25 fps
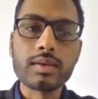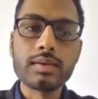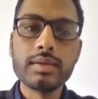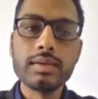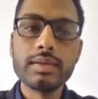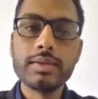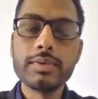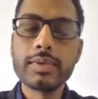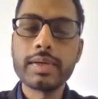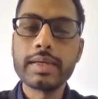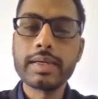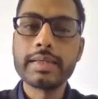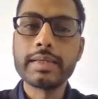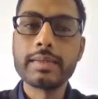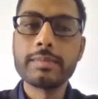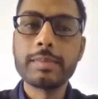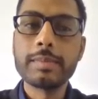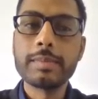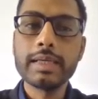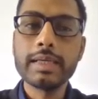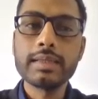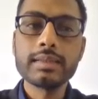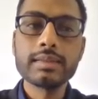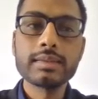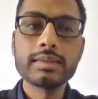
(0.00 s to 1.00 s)
divided
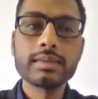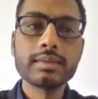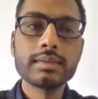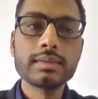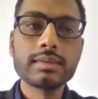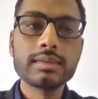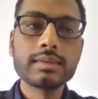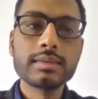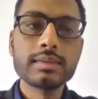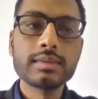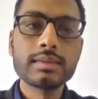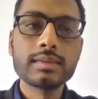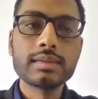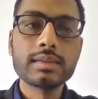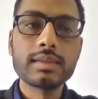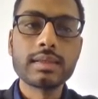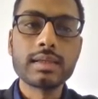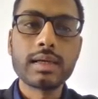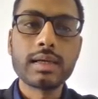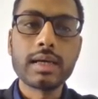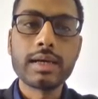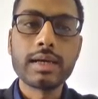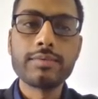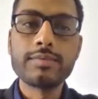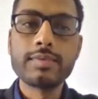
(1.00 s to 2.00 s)
by,
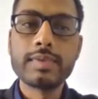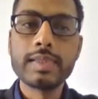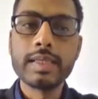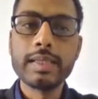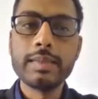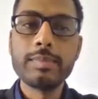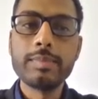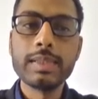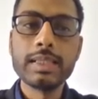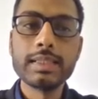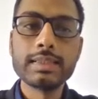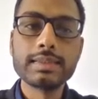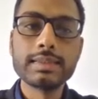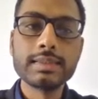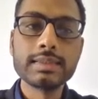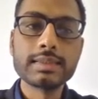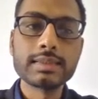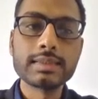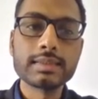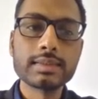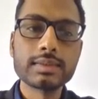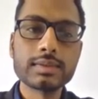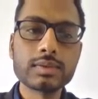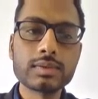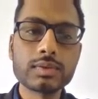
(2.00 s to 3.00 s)
I have 3
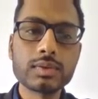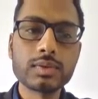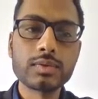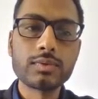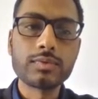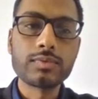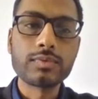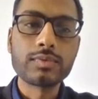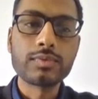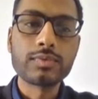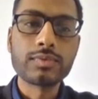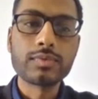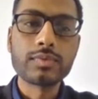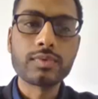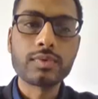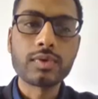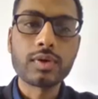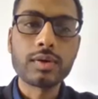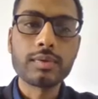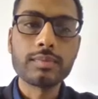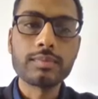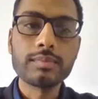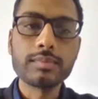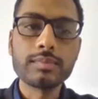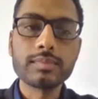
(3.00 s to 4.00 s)
places, so
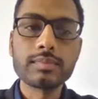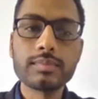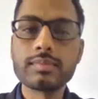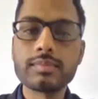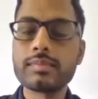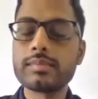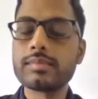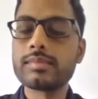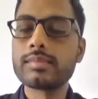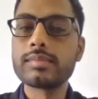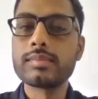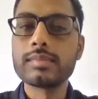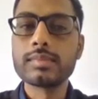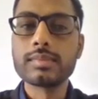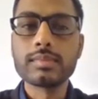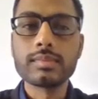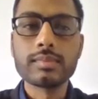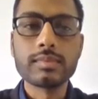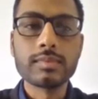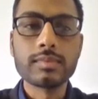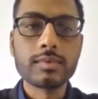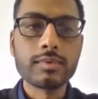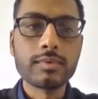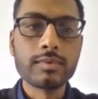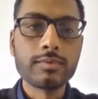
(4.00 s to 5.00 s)
from
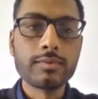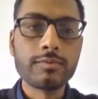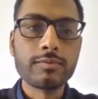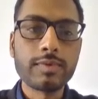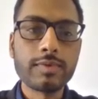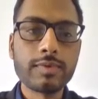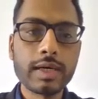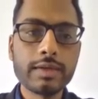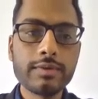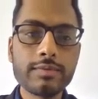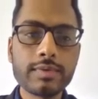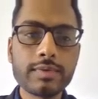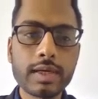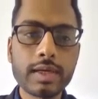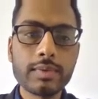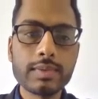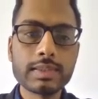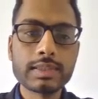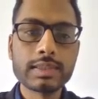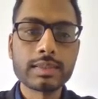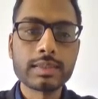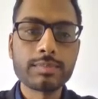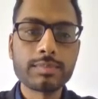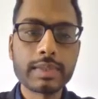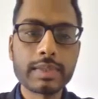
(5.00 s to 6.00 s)
5 I will
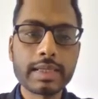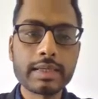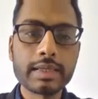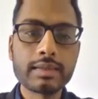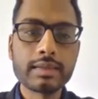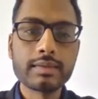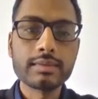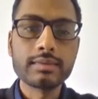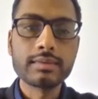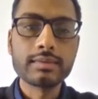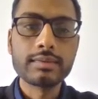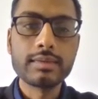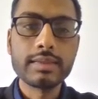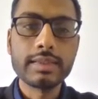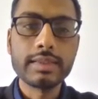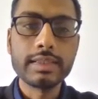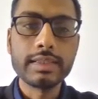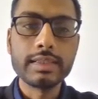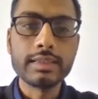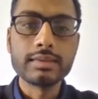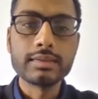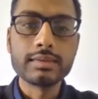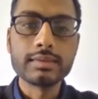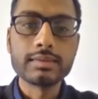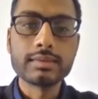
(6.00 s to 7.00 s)
subtract 3
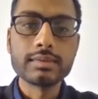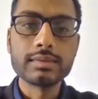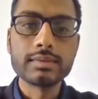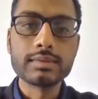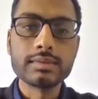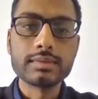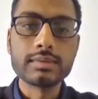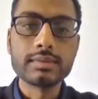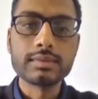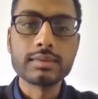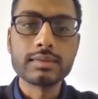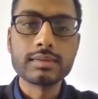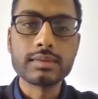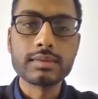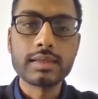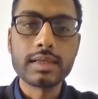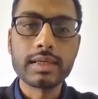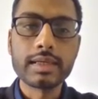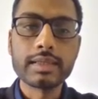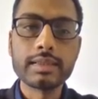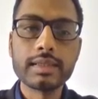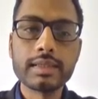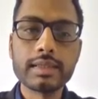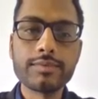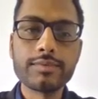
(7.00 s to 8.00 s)

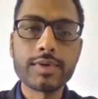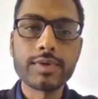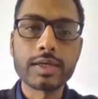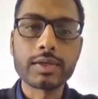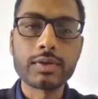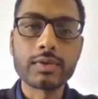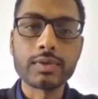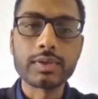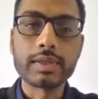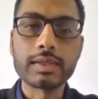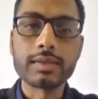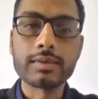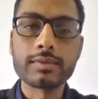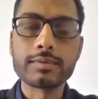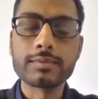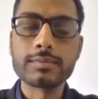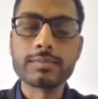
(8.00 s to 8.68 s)
and then factorial,